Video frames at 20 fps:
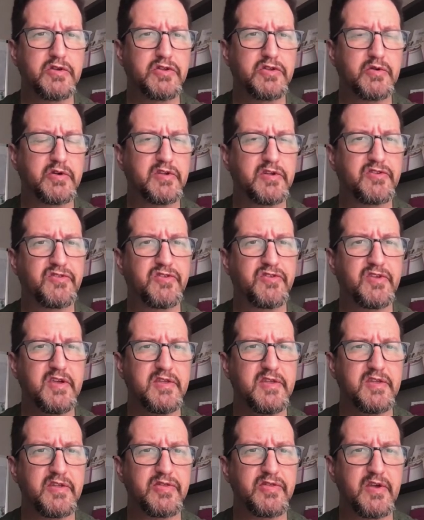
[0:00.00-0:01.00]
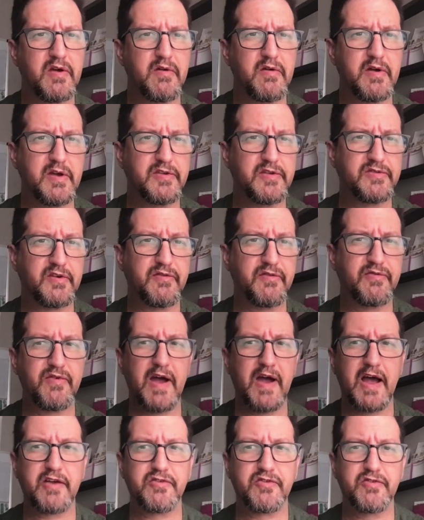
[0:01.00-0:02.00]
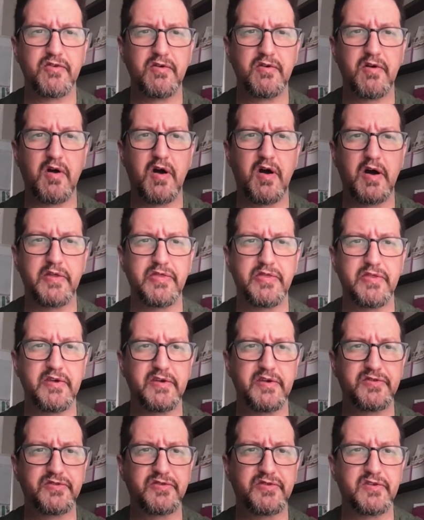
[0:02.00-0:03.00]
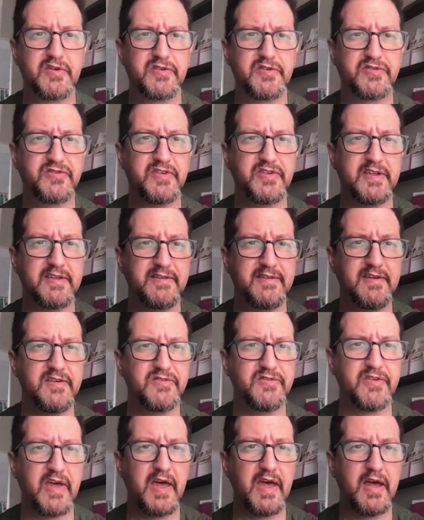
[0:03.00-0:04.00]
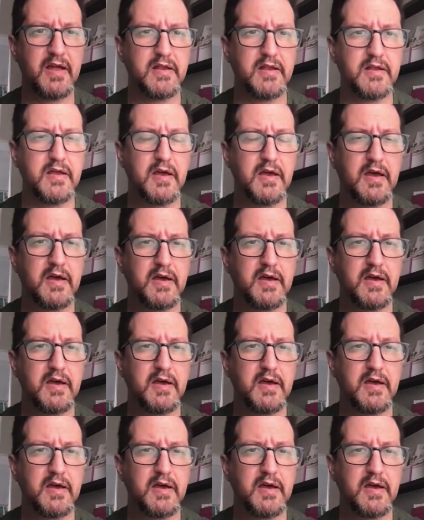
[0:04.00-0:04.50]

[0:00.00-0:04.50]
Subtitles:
You can see that there is a fracture on this CT scan.